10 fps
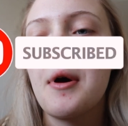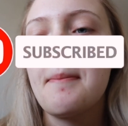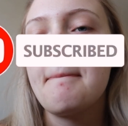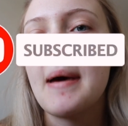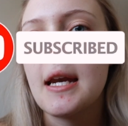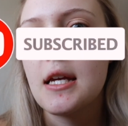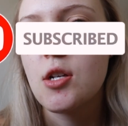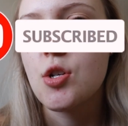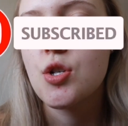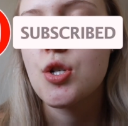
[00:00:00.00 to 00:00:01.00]
I
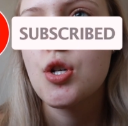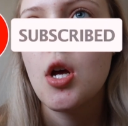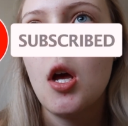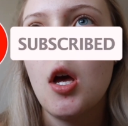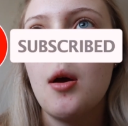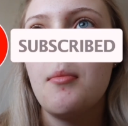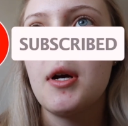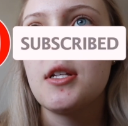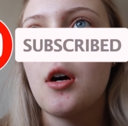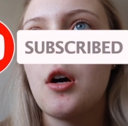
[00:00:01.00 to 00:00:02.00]
manage
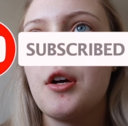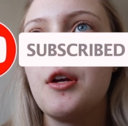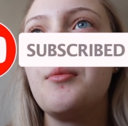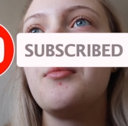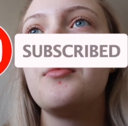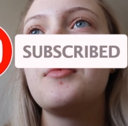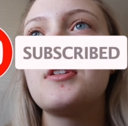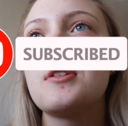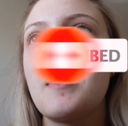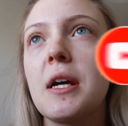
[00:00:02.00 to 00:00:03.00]
my time
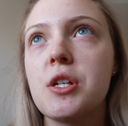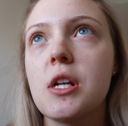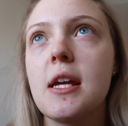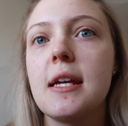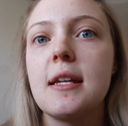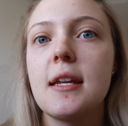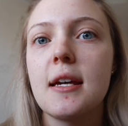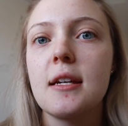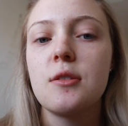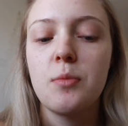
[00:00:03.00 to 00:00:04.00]
especially in
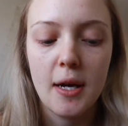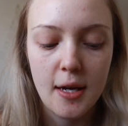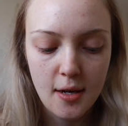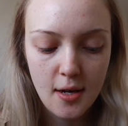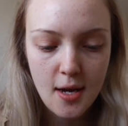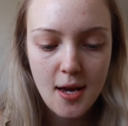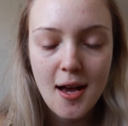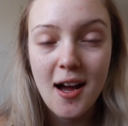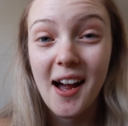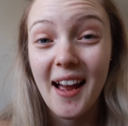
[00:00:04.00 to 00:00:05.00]
days where
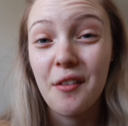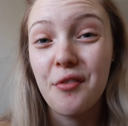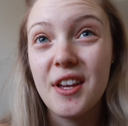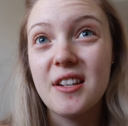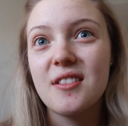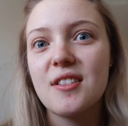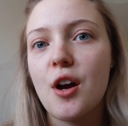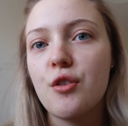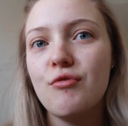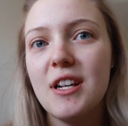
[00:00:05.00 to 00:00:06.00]
I have things
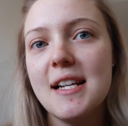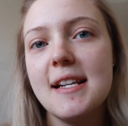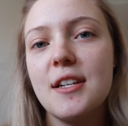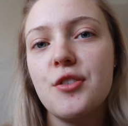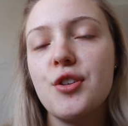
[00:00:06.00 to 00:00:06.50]
that I really need to